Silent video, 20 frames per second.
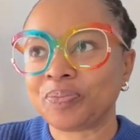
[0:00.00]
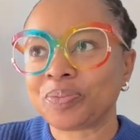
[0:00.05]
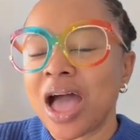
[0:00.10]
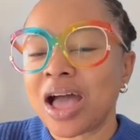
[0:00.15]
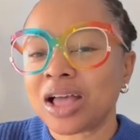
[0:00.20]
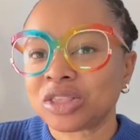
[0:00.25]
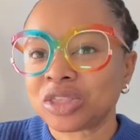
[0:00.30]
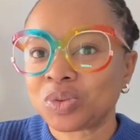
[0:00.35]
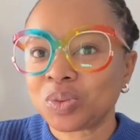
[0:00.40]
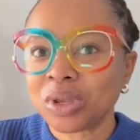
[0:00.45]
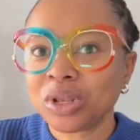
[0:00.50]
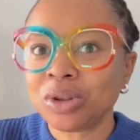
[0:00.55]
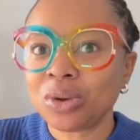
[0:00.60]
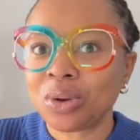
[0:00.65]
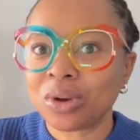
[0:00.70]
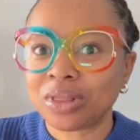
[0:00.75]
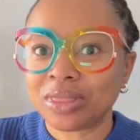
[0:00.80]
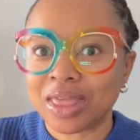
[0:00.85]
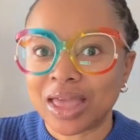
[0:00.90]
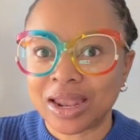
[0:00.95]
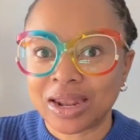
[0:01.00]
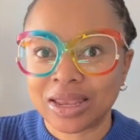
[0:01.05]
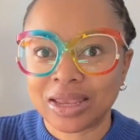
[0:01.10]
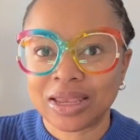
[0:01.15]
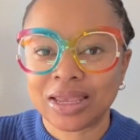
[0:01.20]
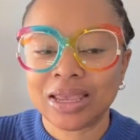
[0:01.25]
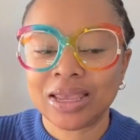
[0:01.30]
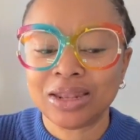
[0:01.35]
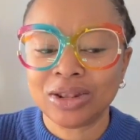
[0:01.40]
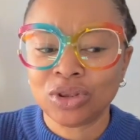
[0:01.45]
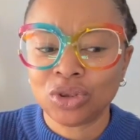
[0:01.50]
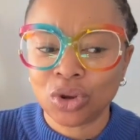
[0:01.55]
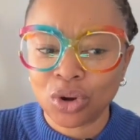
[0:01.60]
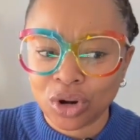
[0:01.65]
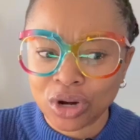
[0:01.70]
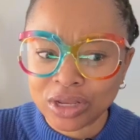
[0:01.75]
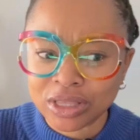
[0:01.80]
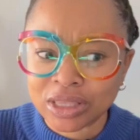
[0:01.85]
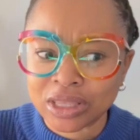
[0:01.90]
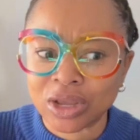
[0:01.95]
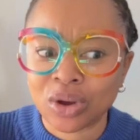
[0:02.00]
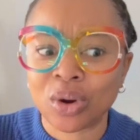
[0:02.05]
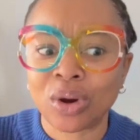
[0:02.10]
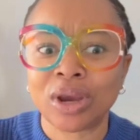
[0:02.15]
As we know that in nursing